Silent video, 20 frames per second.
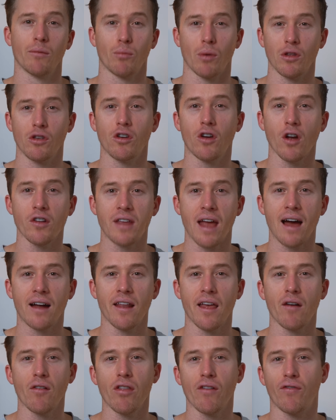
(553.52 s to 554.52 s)
When you go
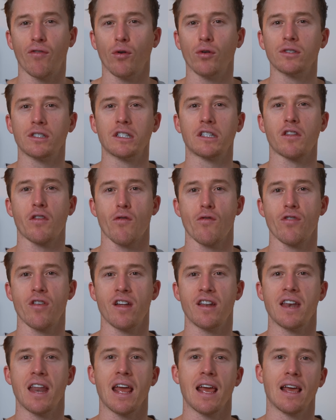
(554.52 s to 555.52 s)
downhill, the forces through the
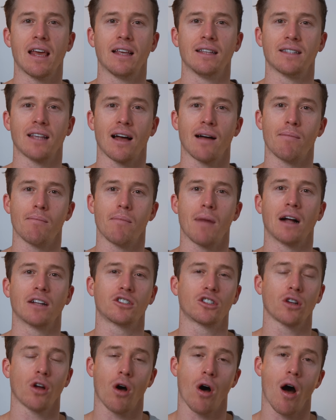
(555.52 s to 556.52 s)
knees are
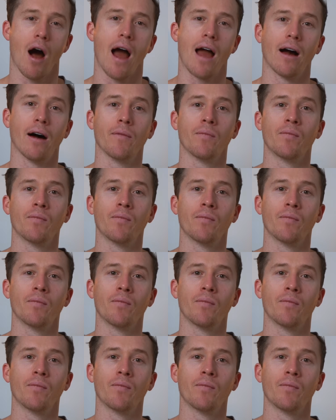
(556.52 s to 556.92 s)
much higher.